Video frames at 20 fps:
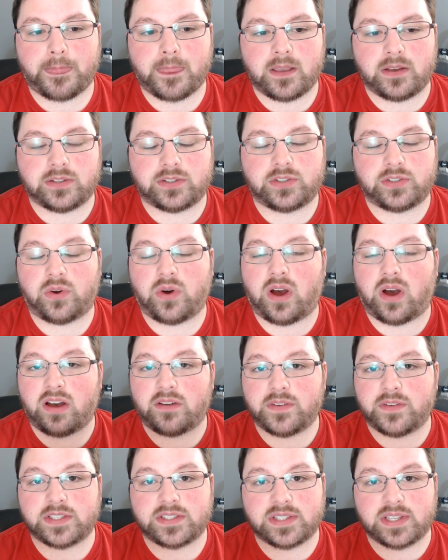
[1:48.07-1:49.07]
so
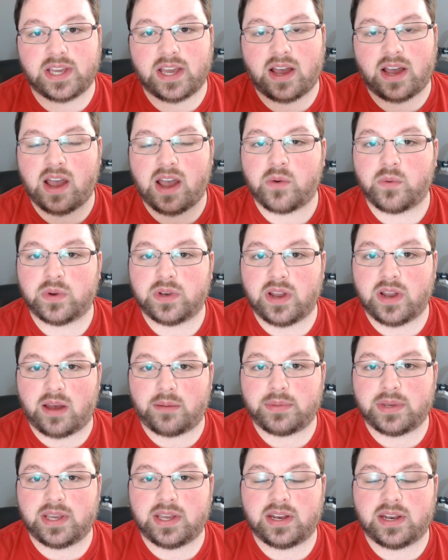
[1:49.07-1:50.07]
obviously I would
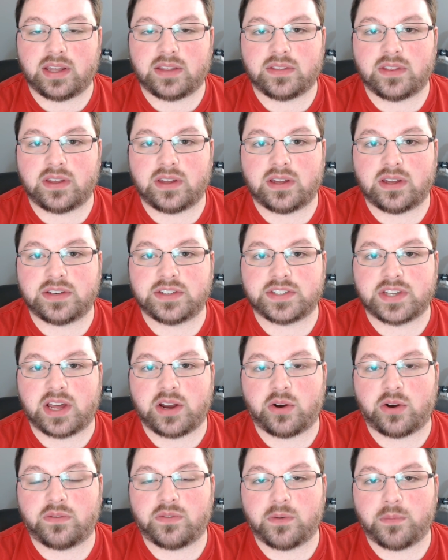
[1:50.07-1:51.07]
not be getting the
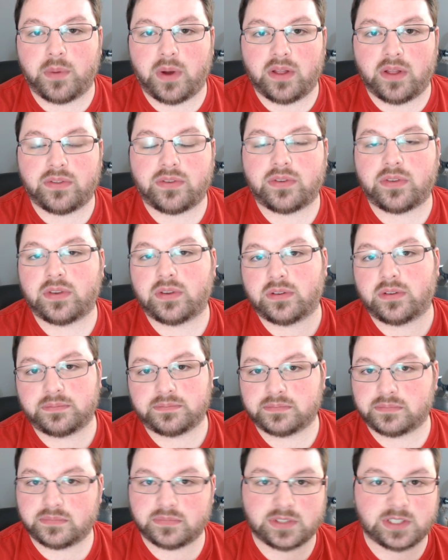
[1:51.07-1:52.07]
Designer of the Month
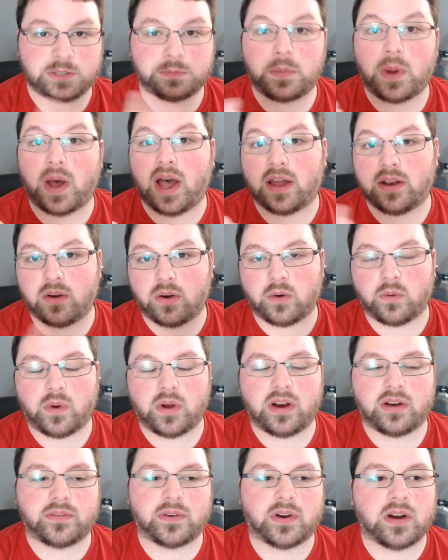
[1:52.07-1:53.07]
spot or
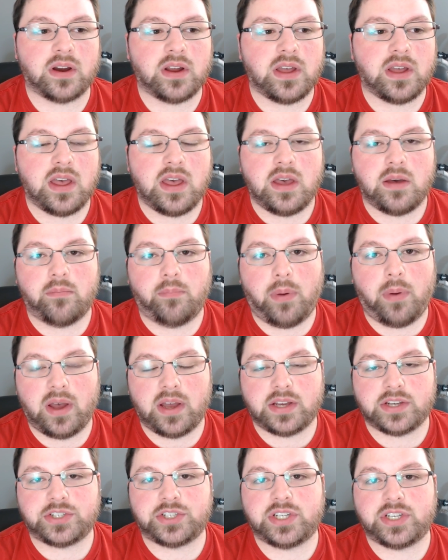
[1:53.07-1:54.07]
whatever.
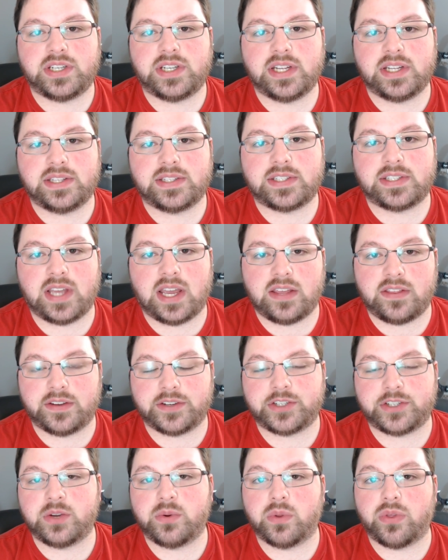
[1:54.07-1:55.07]
But she did say
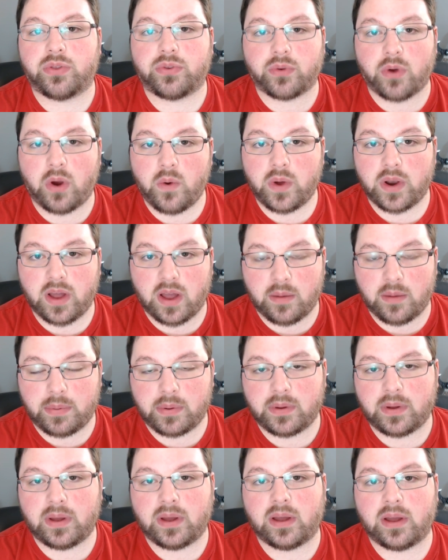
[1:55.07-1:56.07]
that she would throw it up
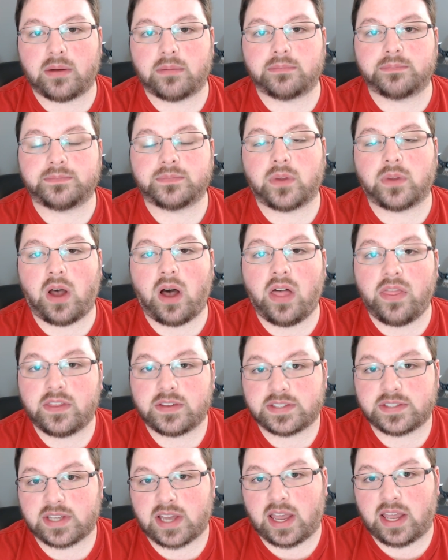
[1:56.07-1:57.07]
on the
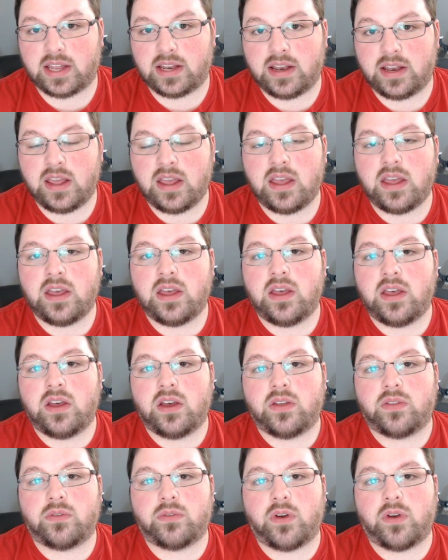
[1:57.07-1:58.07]
site
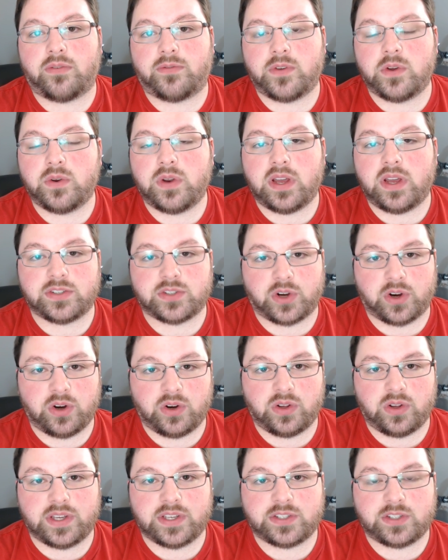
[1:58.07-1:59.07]
a few days
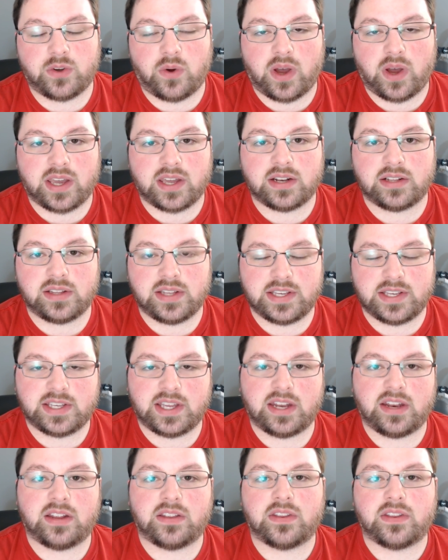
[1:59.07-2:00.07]
early, so I could at least
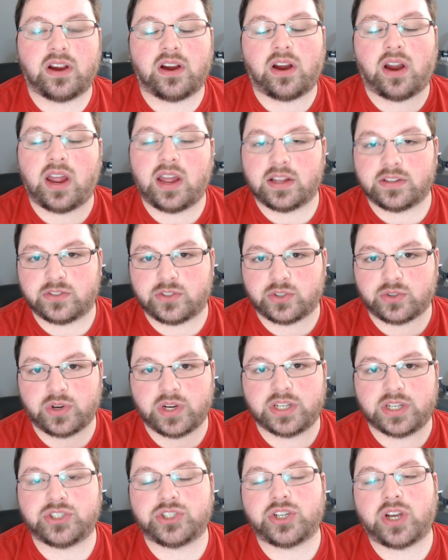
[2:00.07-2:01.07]
get in there and
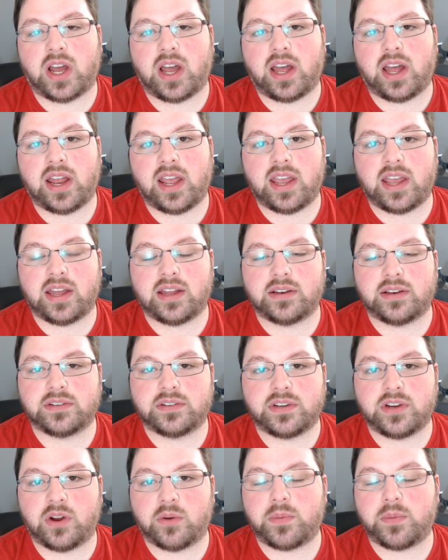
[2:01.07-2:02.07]
screenshot,
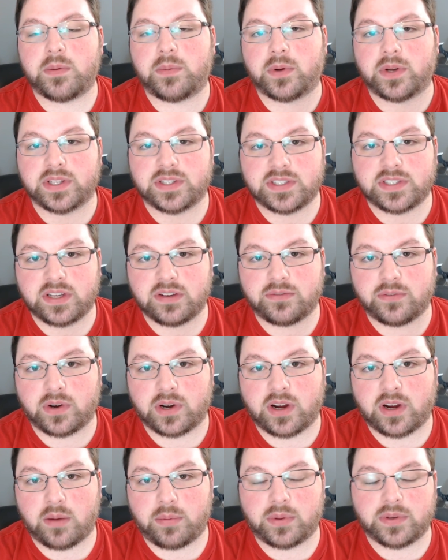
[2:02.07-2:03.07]
and you know, people could see it
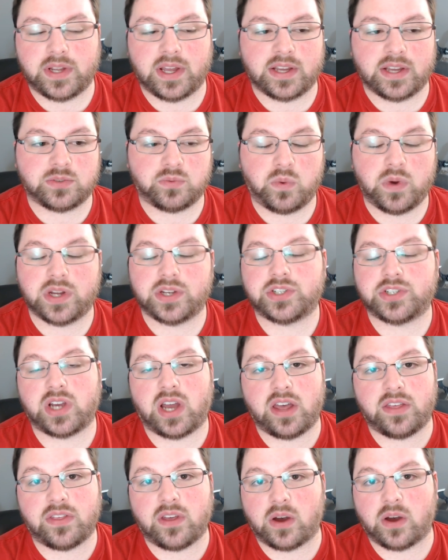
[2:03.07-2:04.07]
a couple days, which
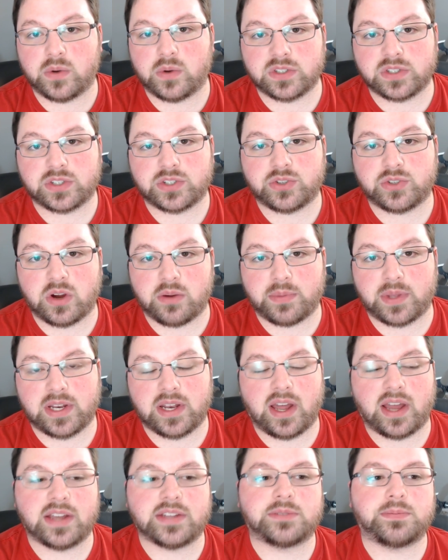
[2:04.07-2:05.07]
I thought was extremely
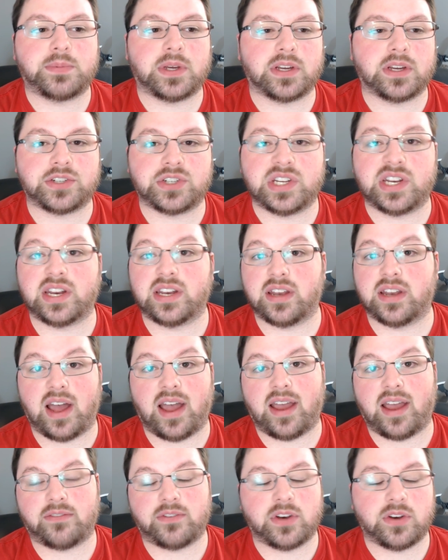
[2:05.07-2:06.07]
nice because she did
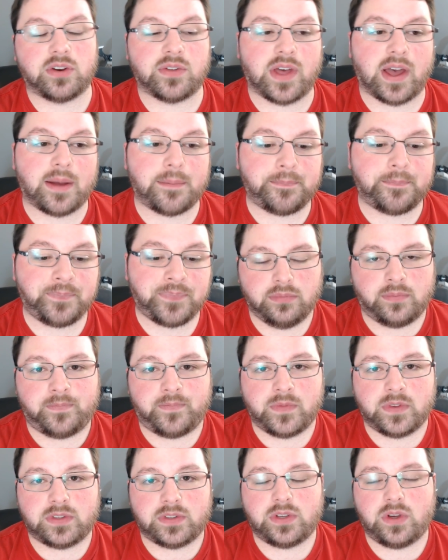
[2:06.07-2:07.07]
not have to do that.
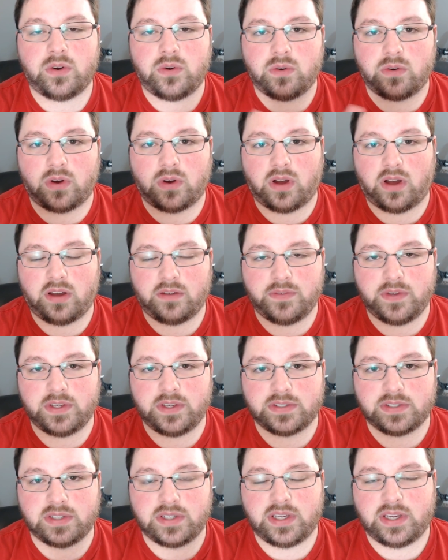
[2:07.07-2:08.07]
So
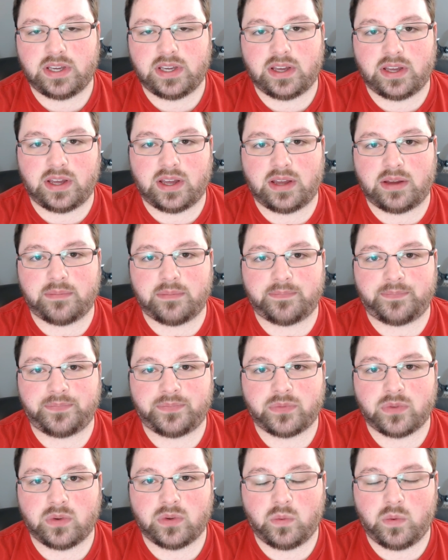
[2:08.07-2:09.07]
obviously,
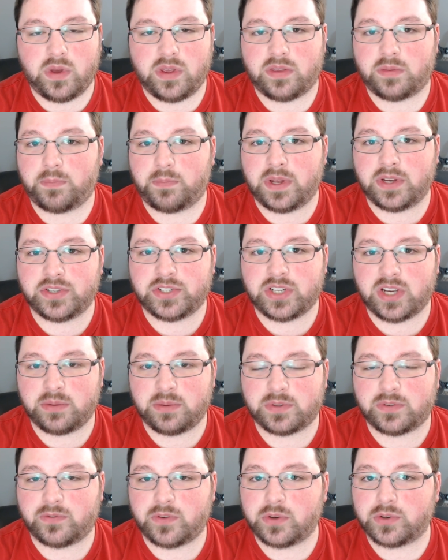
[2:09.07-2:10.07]
with
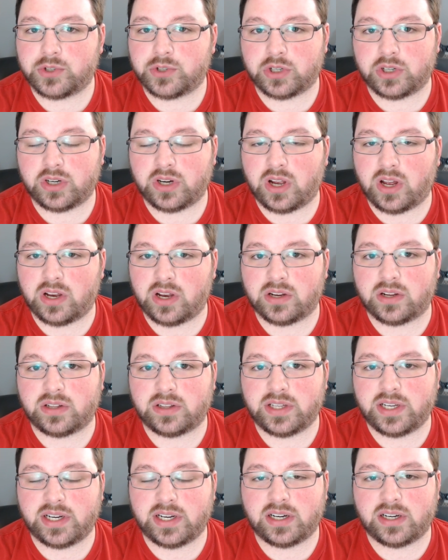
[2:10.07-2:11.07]
Pinshape's future
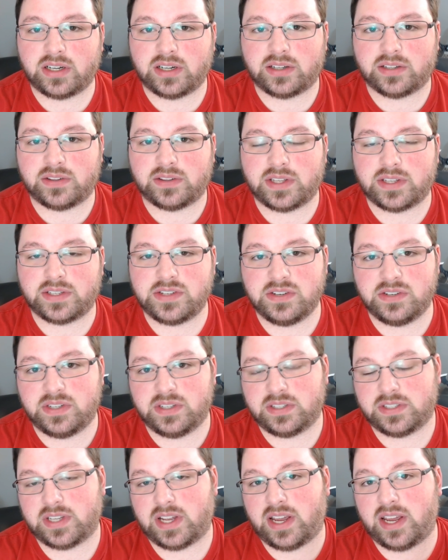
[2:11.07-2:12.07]
unclear, this
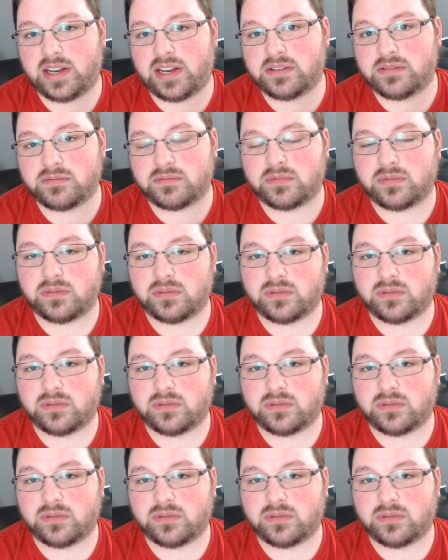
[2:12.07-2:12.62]
design